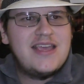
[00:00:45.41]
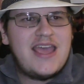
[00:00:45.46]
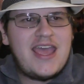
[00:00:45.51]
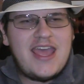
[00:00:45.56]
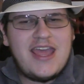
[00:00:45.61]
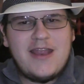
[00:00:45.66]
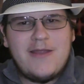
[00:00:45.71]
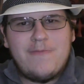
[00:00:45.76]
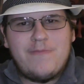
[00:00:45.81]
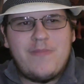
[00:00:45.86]

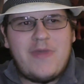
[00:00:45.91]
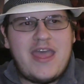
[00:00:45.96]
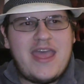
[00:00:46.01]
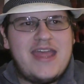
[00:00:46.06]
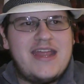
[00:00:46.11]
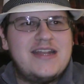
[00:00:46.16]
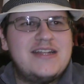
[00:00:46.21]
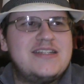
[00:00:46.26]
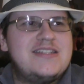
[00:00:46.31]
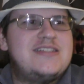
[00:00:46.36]

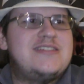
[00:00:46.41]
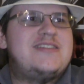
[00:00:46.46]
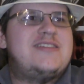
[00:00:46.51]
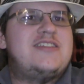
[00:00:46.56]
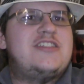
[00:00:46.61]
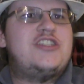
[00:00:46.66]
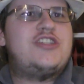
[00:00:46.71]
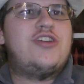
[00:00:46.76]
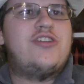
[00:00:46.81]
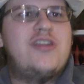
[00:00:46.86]

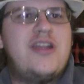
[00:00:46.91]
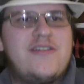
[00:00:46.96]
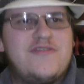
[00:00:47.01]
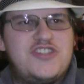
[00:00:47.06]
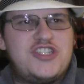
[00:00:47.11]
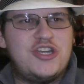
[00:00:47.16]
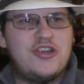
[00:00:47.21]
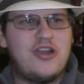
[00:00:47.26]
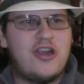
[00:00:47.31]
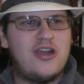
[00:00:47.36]
sure enough,
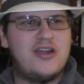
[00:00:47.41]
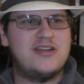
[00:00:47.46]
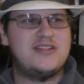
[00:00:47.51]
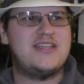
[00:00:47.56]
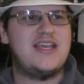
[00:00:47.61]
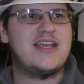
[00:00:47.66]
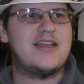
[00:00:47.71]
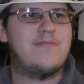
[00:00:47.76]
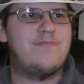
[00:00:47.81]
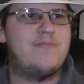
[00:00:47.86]
sheer heart
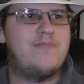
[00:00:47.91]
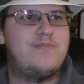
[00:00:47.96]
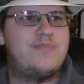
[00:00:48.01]
attack